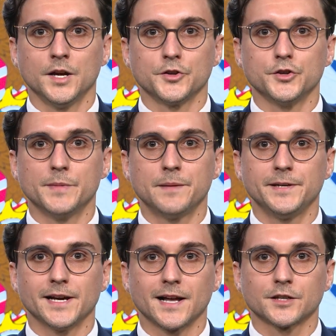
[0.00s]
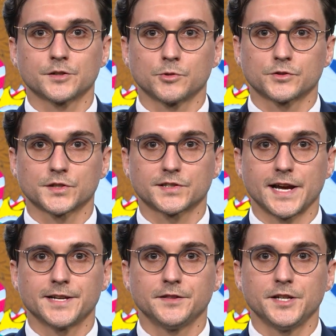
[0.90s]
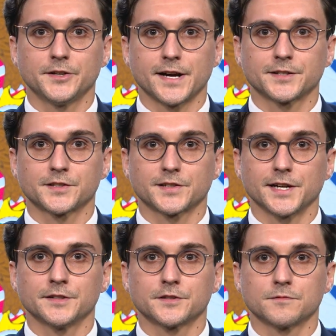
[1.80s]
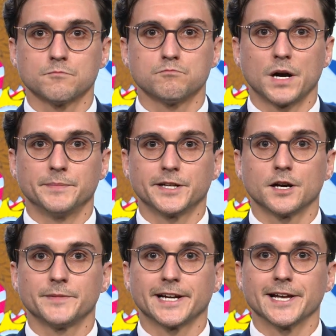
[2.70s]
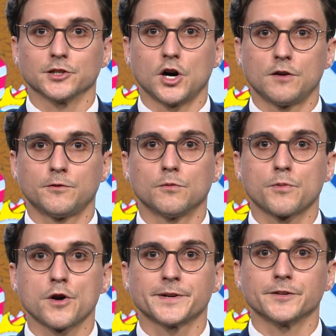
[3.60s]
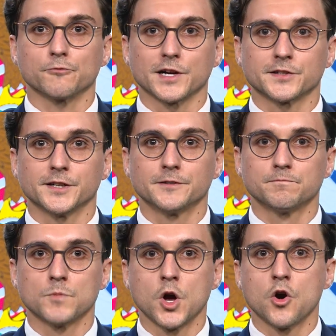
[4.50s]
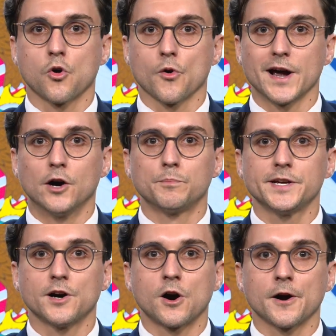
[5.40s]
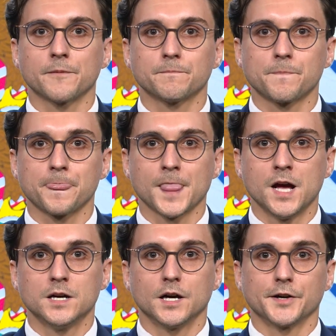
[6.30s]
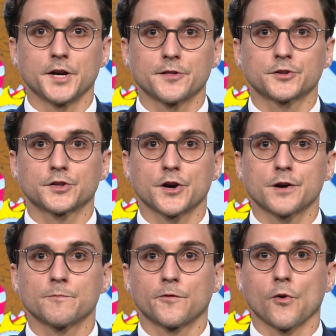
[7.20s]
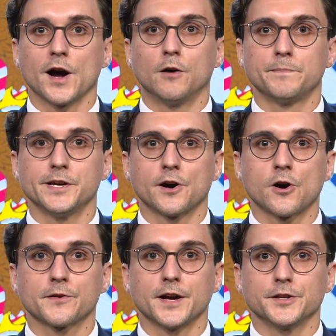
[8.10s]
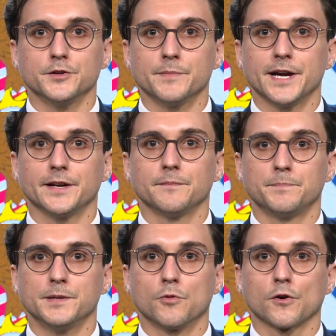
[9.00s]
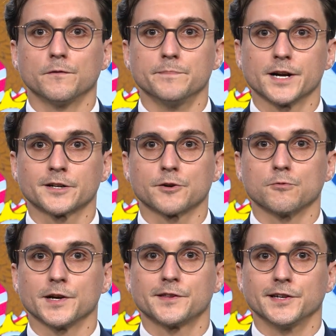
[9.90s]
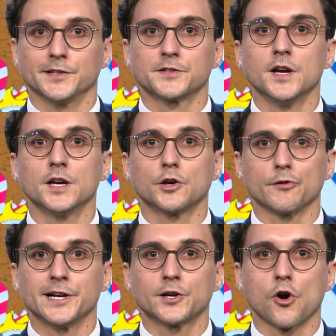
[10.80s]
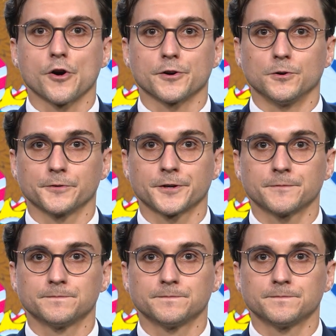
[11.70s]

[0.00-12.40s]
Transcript: You may be eligible to stay in the United States by becoming a lawful permanent resident, or LPR. Another term for LPR that you may be more familiar with is green card holder.